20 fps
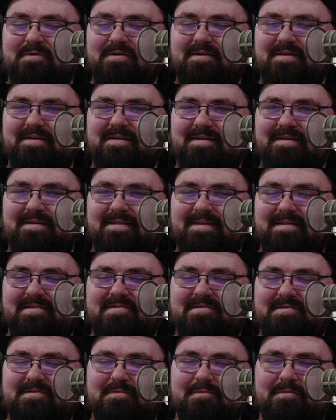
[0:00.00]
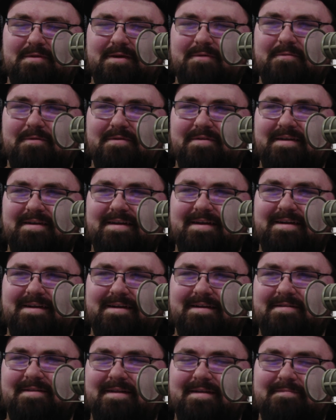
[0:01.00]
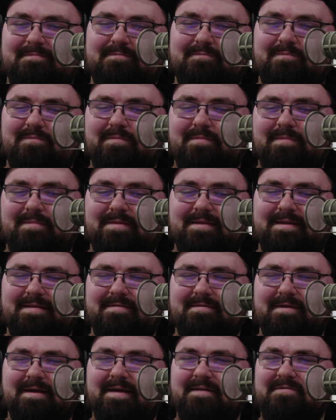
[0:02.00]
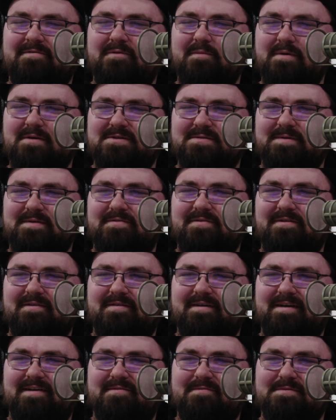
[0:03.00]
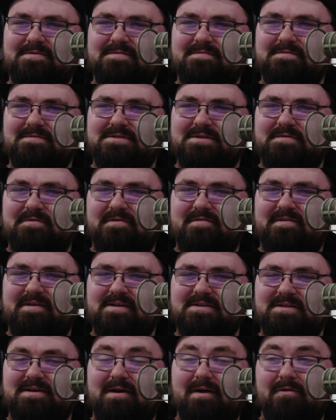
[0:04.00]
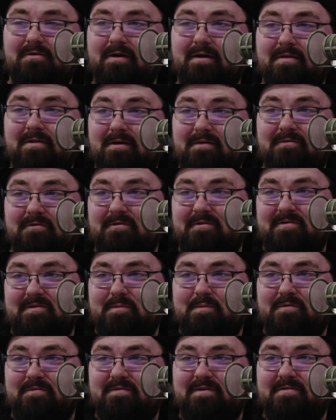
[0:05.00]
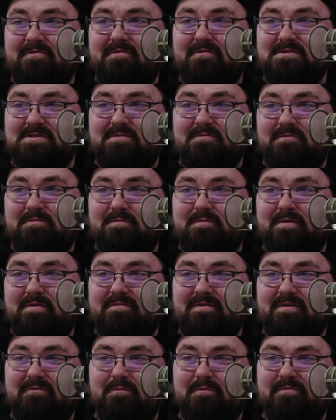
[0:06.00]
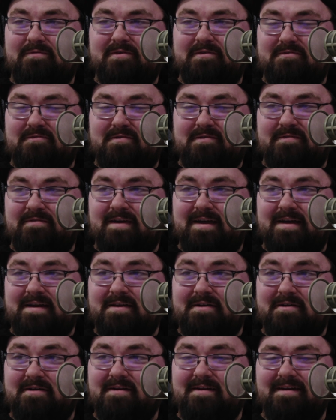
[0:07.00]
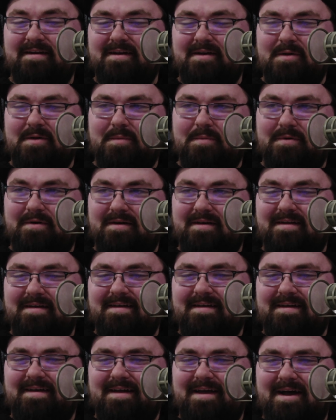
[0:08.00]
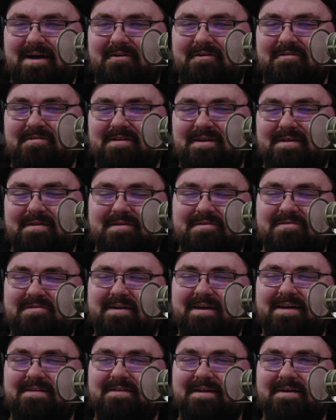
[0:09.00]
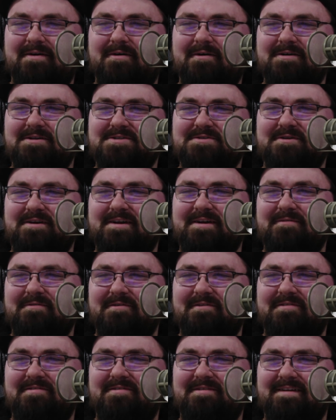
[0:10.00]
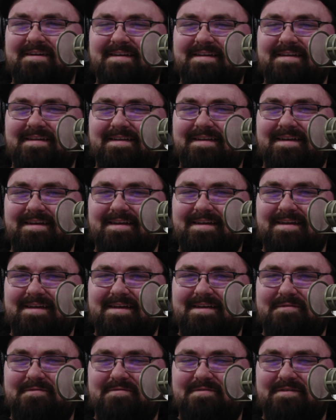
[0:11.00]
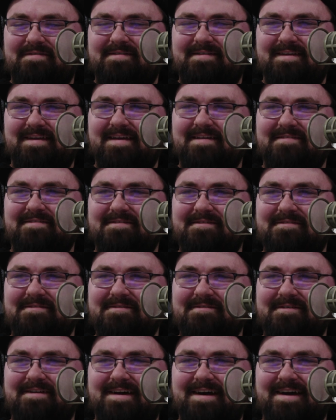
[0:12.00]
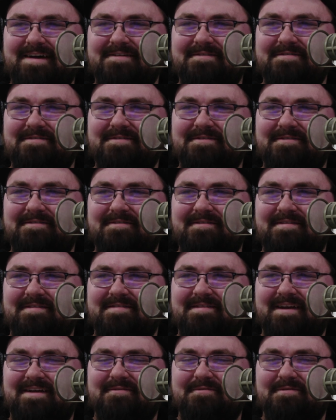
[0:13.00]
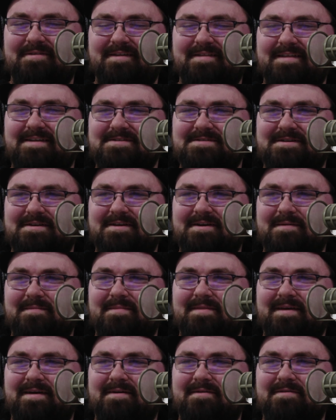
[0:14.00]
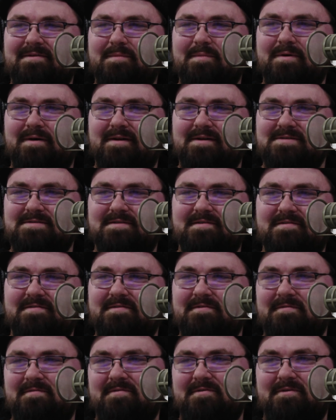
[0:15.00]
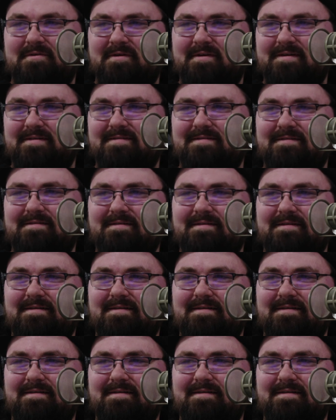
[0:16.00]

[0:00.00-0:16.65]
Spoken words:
why, that's like one thing I kind of like didn't like too much about the class when she was teaching, although I love her as a professor. She's one of my favorite professors I've had here. But I was like, this is kind of like harsh grading where it's like, if the TAs don't know and I don't know, I don't think that should come down to punish the student's grade.